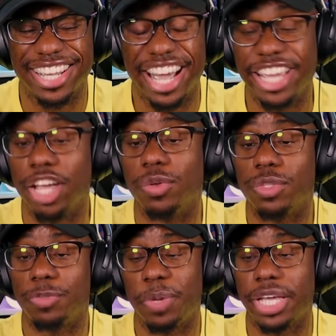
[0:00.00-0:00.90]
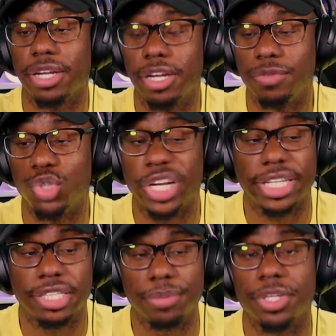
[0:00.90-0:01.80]
Hey, yo, speaking of
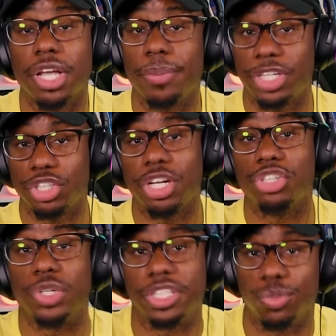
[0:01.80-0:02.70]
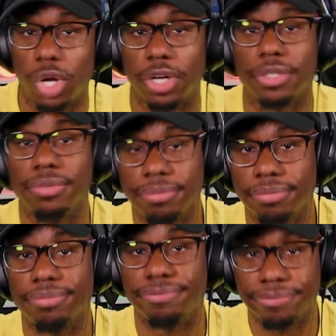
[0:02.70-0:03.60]
drinking something, y'all make sure y'all drink some water.
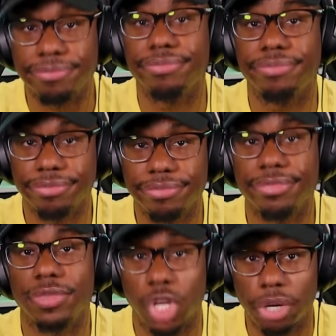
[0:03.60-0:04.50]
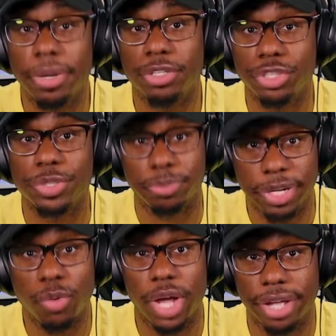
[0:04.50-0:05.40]
Mm-hmm. Talking about you. It's
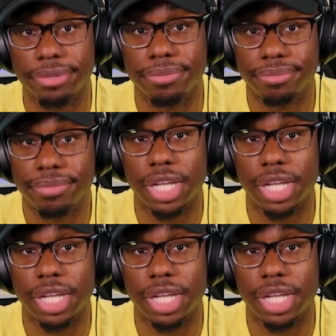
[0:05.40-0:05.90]
been a while.